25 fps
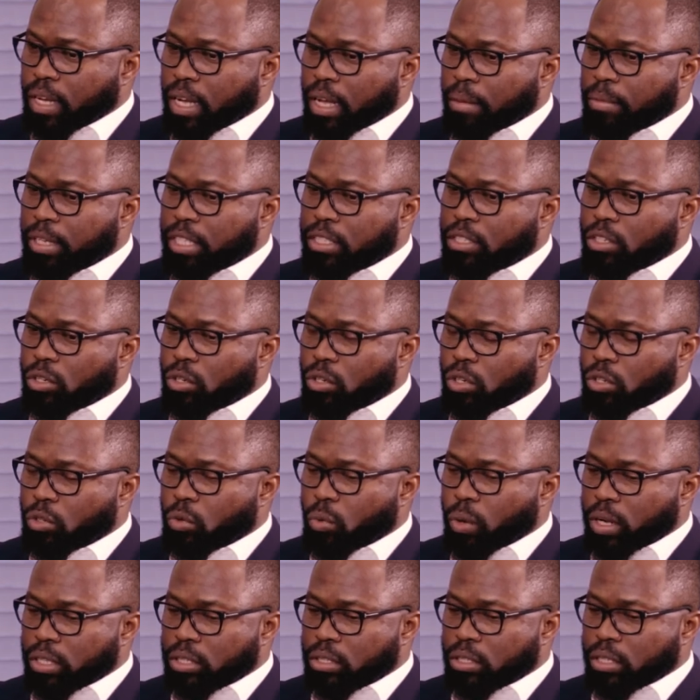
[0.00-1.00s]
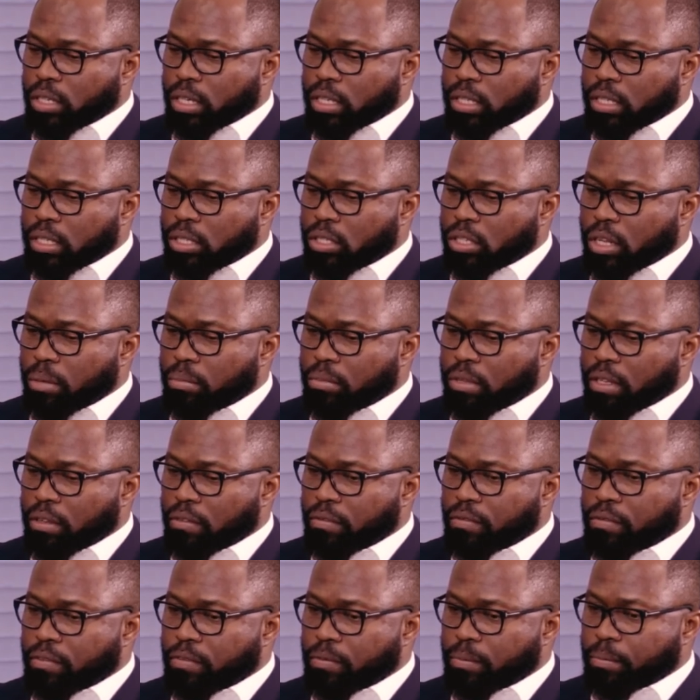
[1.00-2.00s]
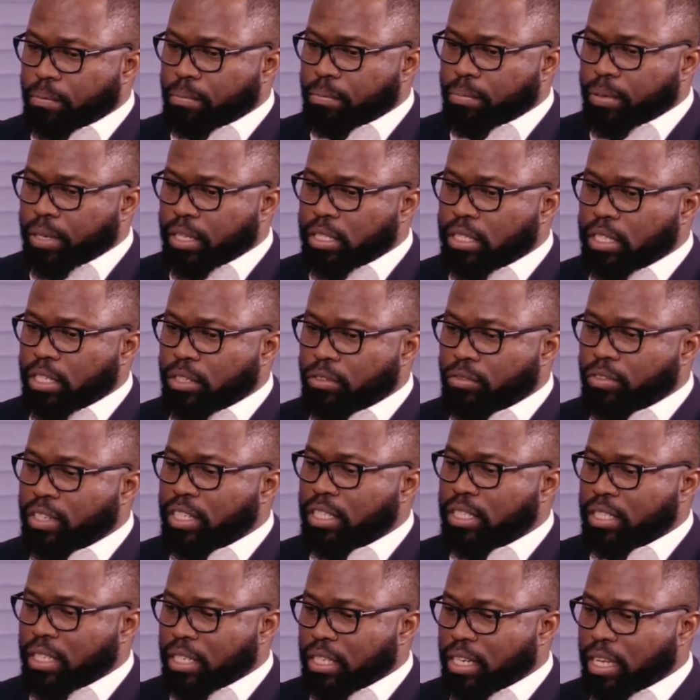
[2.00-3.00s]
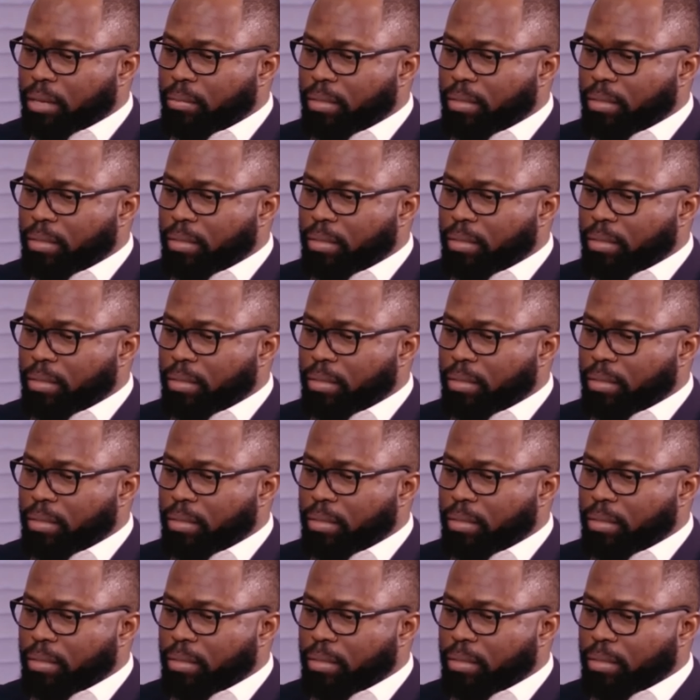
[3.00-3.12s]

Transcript: I mean, it's a good question, and it's something yeah. pretty recent.